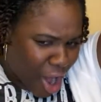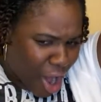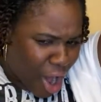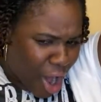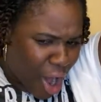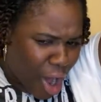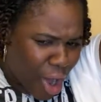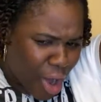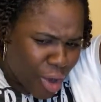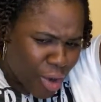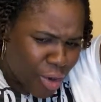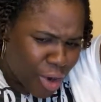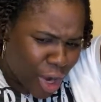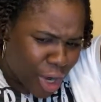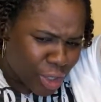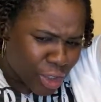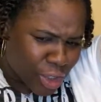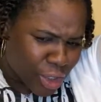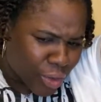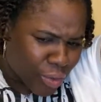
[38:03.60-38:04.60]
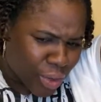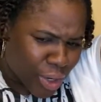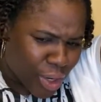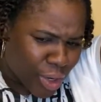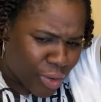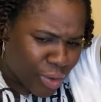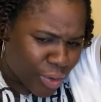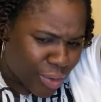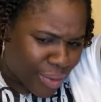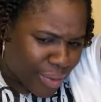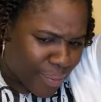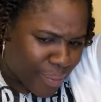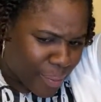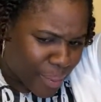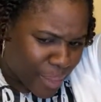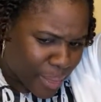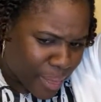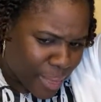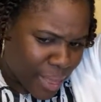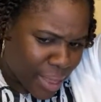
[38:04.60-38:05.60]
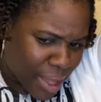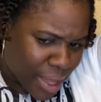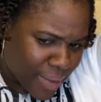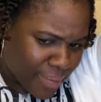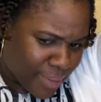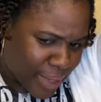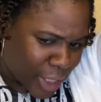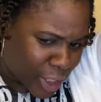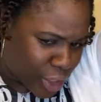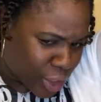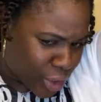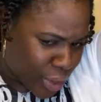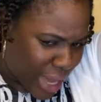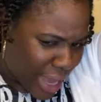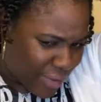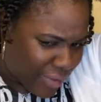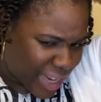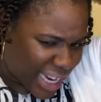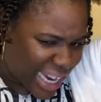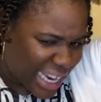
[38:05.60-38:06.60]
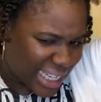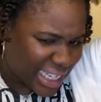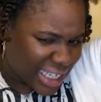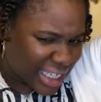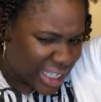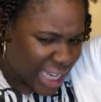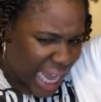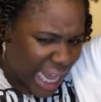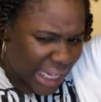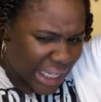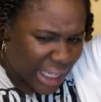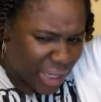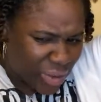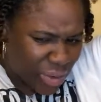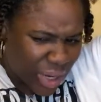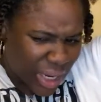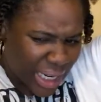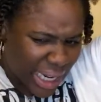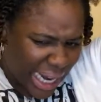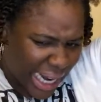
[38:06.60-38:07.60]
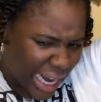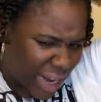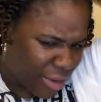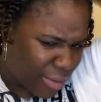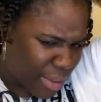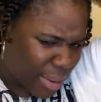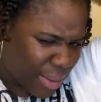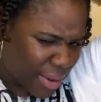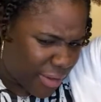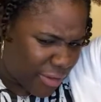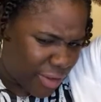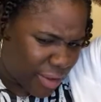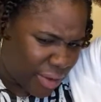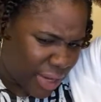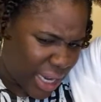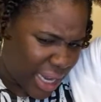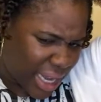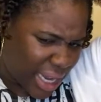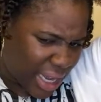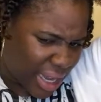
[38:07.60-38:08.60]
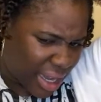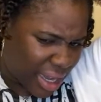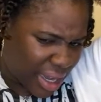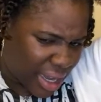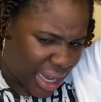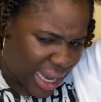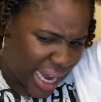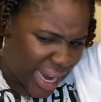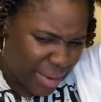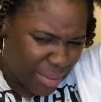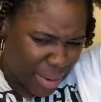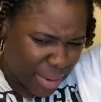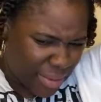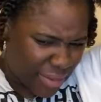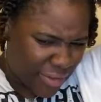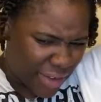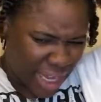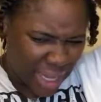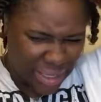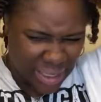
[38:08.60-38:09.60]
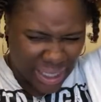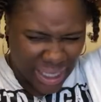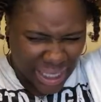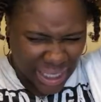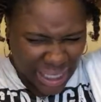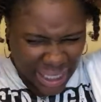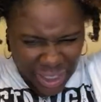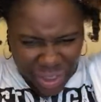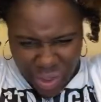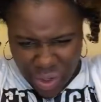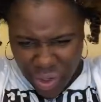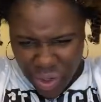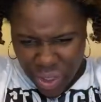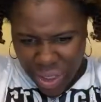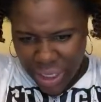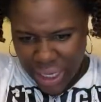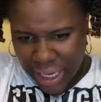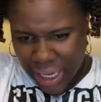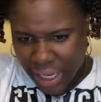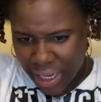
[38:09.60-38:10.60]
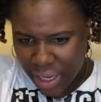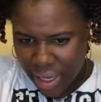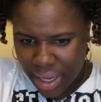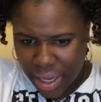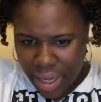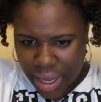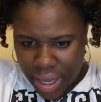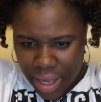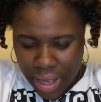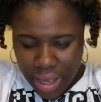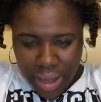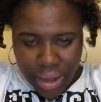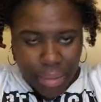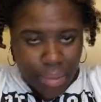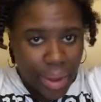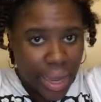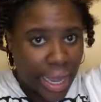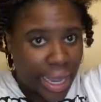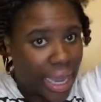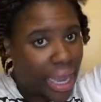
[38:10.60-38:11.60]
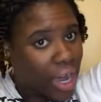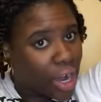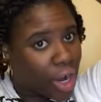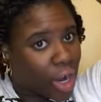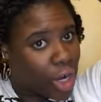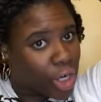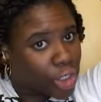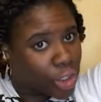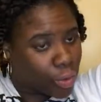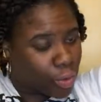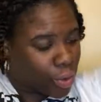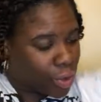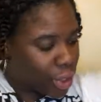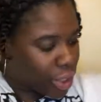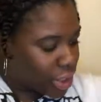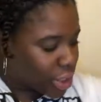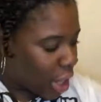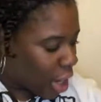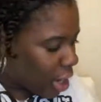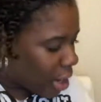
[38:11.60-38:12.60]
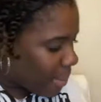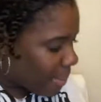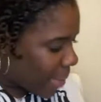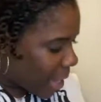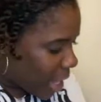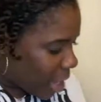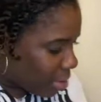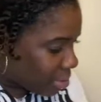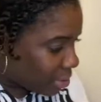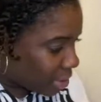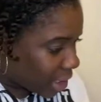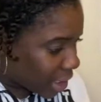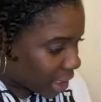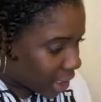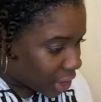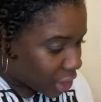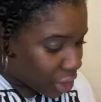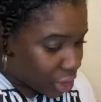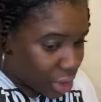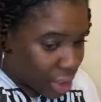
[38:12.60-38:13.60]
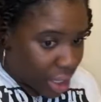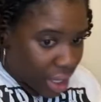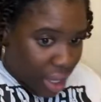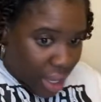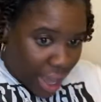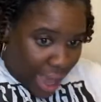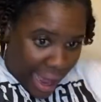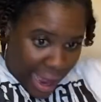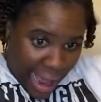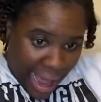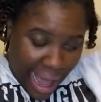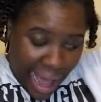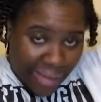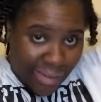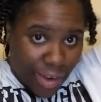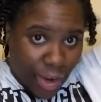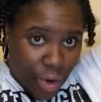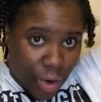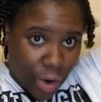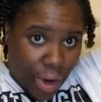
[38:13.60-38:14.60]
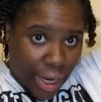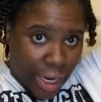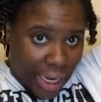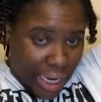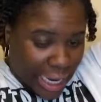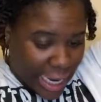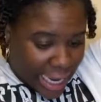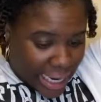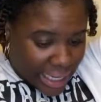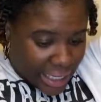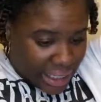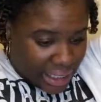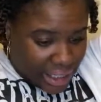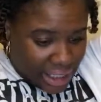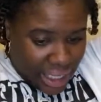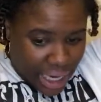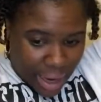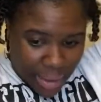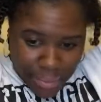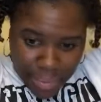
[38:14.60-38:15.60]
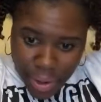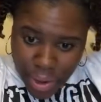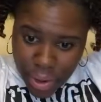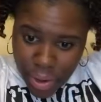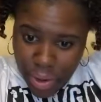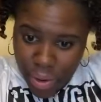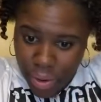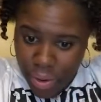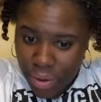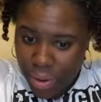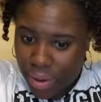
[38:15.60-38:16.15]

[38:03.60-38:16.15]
Oh, Coach Rue, did you ever get the chocolate one? I can't remember if you did. I can't remember if I sent it to you or not. But yeah, Coach Rue is talking about the, I have an organic shampoo